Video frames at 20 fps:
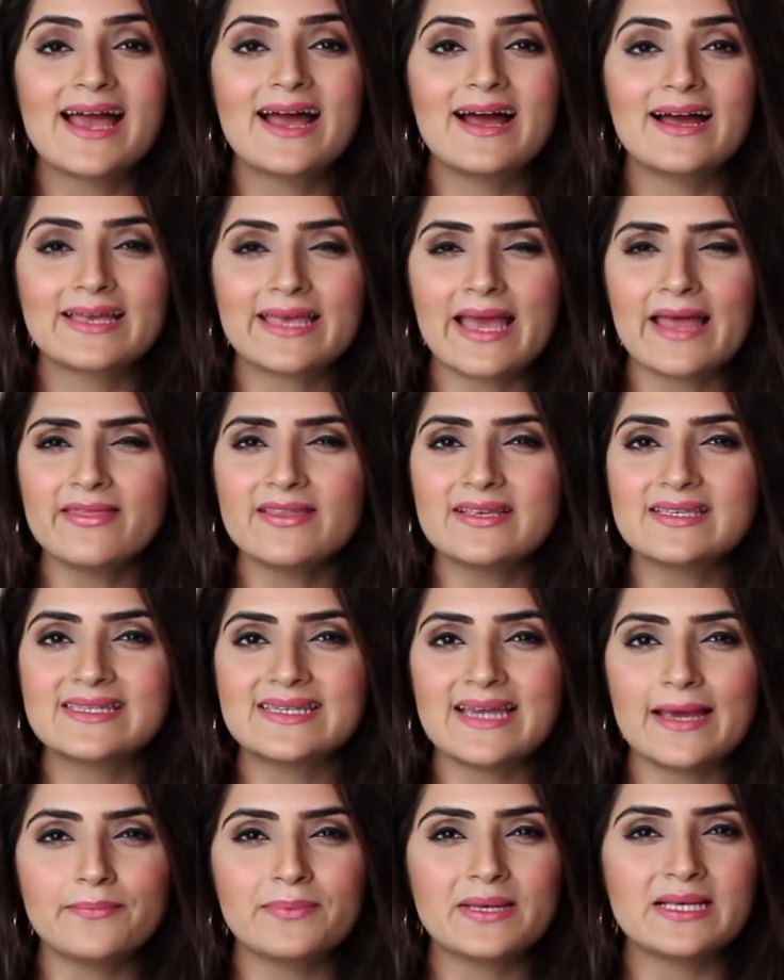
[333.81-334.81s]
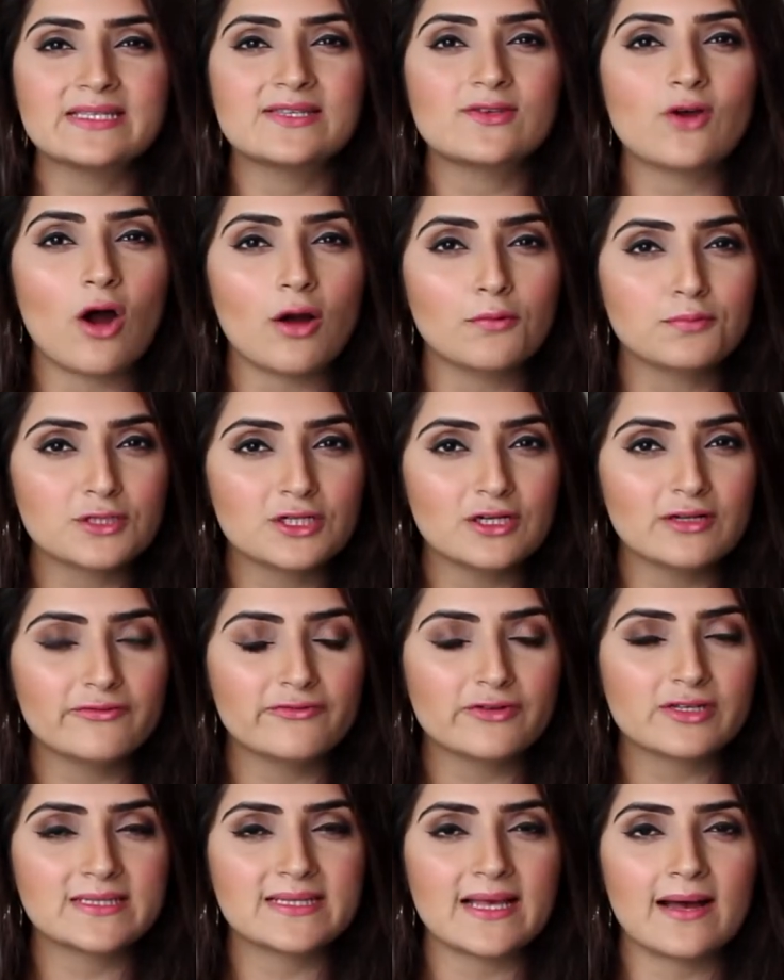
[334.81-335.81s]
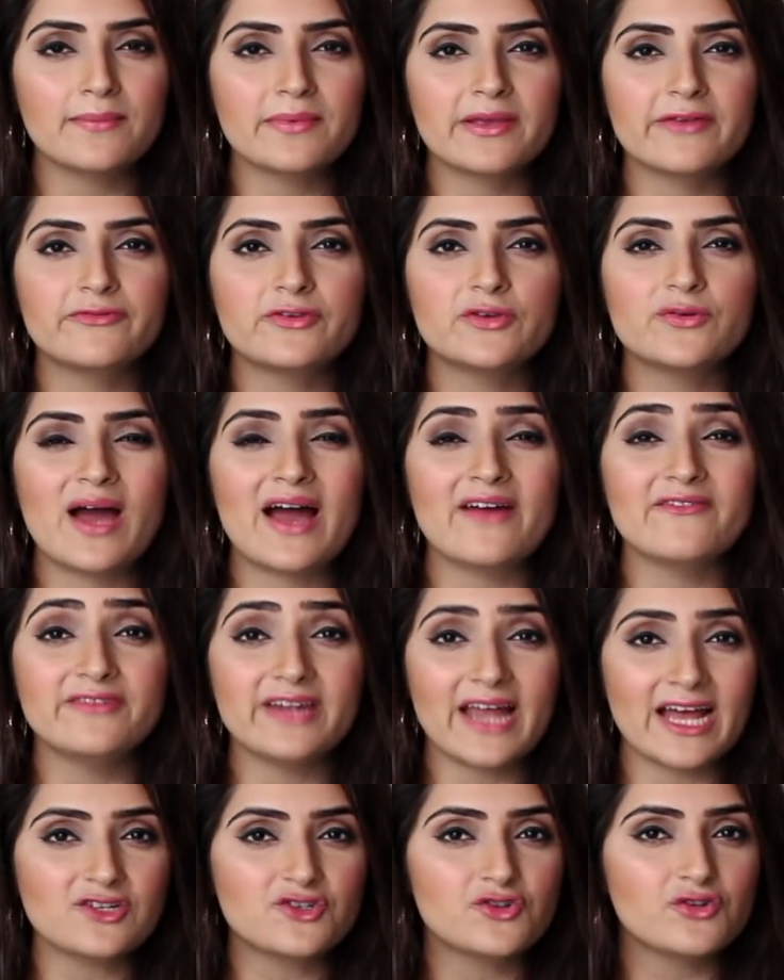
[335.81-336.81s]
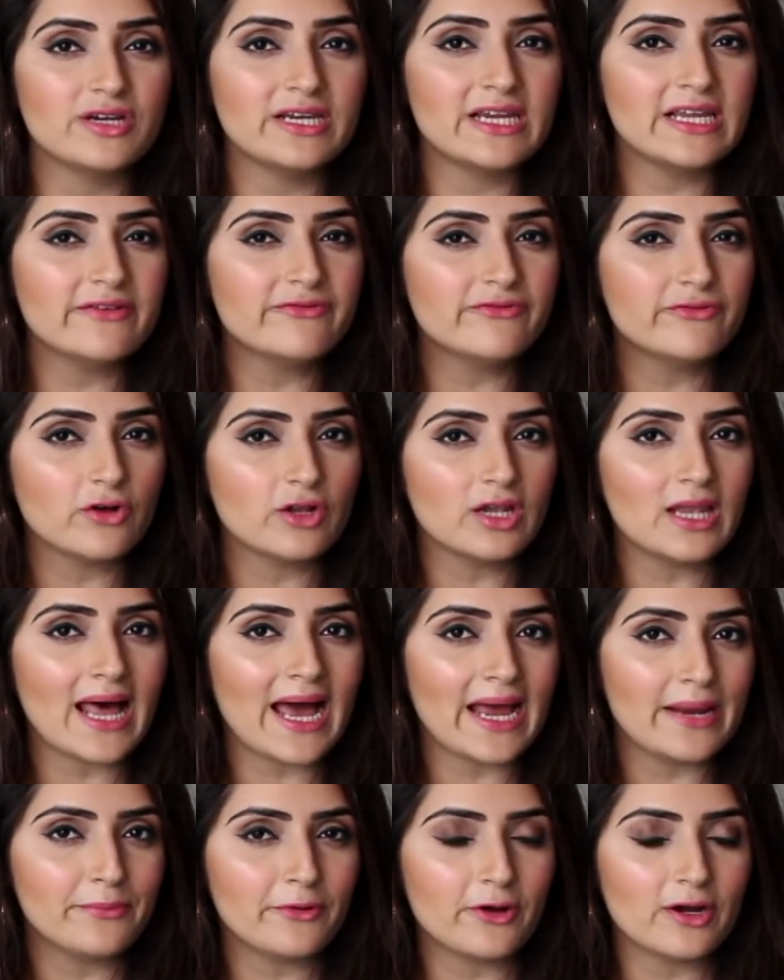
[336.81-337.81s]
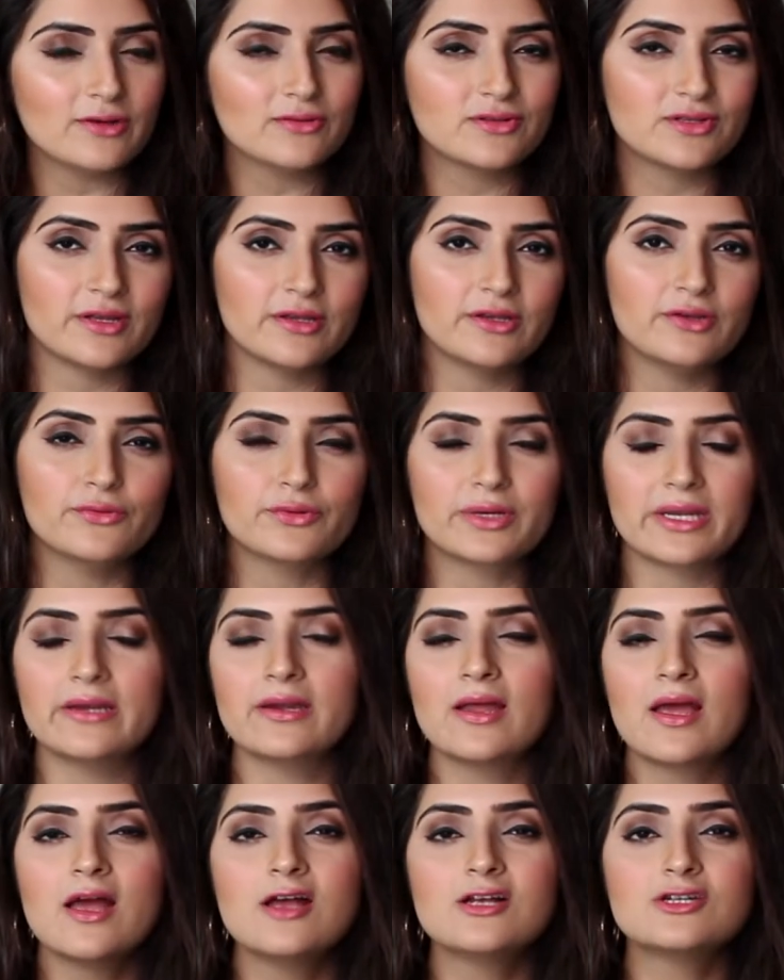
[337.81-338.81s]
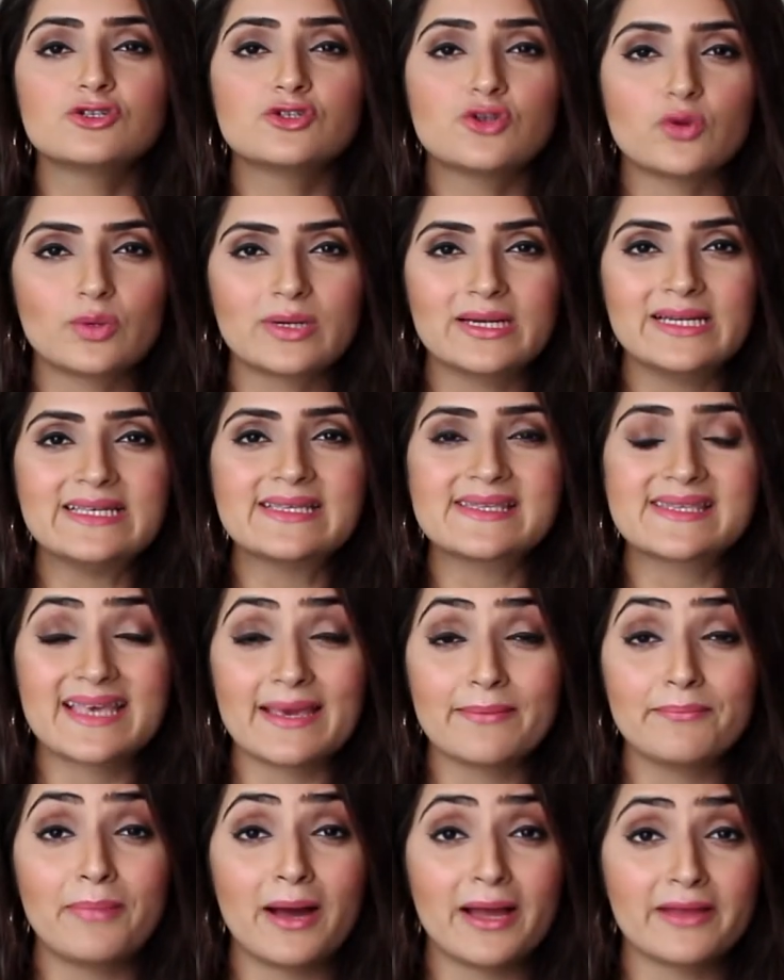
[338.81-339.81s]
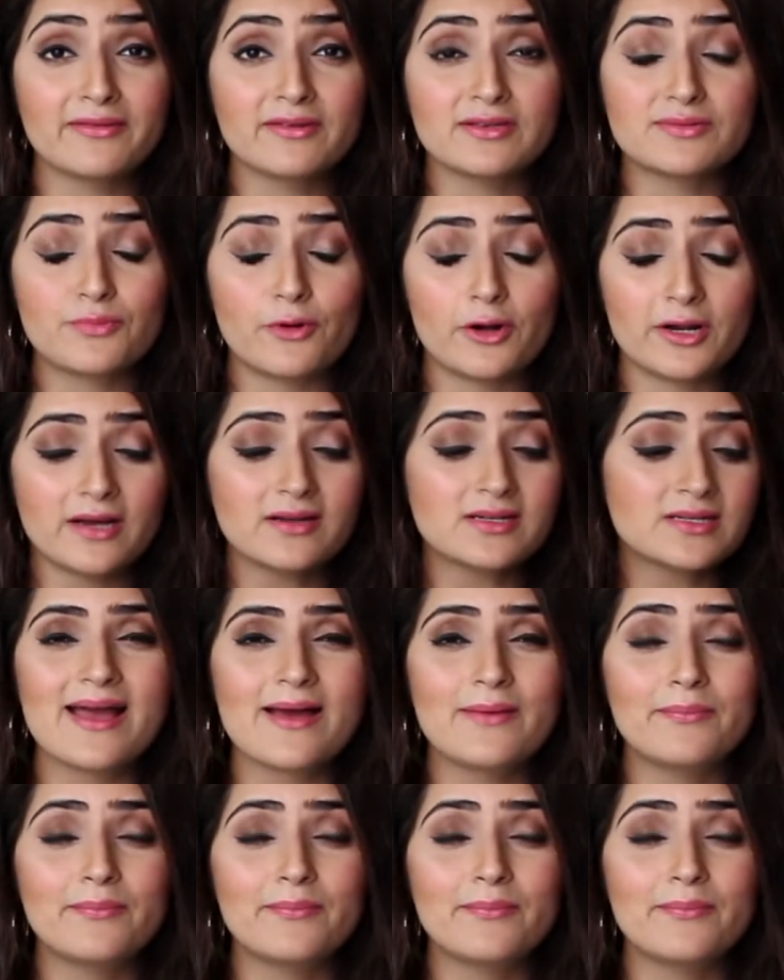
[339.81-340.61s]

Again, this step is optional for some. If you have naturally full eyebrows, then you can totally skip buying this product.